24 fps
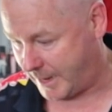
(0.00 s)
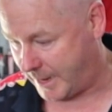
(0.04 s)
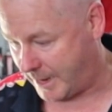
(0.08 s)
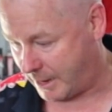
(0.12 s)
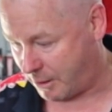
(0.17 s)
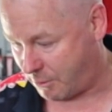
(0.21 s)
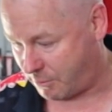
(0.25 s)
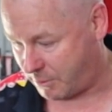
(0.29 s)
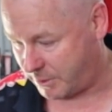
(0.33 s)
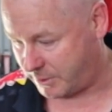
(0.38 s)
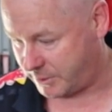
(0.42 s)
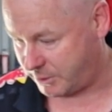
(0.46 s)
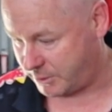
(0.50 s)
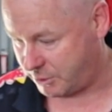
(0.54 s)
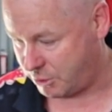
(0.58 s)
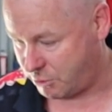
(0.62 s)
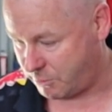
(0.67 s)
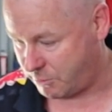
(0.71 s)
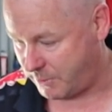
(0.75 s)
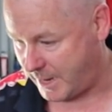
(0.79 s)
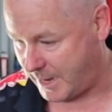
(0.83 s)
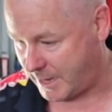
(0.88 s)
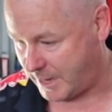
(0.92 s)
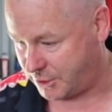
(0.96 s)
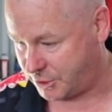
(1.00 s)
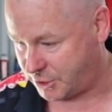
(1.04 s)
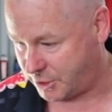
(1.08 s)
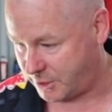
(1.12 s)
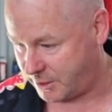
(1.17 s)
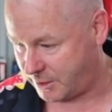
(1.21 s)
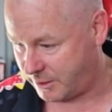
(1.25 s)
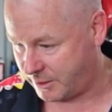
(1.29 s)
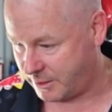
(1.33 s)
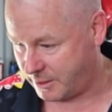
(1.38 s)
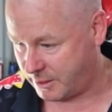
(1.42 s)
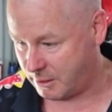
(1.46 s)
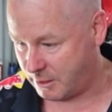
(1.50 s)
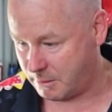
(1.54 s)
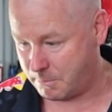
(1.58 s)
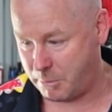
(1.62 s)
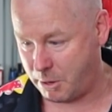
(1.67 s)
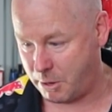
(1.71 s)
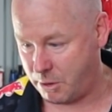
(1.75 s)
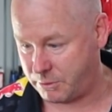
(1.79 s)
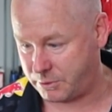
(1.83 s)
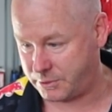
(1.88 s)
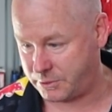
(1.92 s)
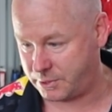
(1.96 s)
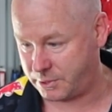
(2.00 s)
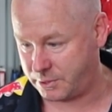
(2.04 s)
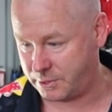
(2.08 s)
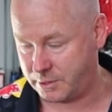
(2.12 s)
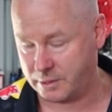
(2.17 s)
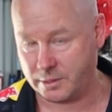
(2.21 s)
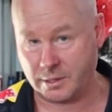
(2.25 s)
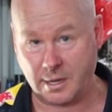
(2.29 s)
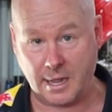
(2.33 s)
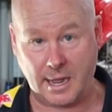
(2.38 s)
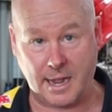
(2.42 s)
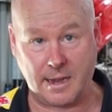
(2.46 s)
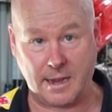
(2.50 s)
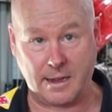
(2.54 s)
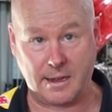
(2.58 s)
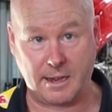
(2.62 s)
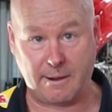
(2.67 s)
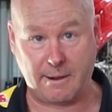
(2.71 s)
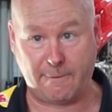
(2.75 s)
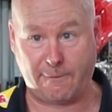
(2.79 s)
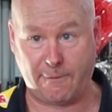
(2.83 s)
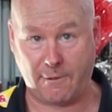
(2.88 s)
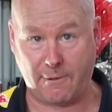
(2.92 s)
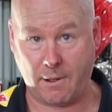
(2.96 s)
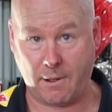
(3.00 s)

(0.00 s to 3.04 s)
our new engine, box and diff.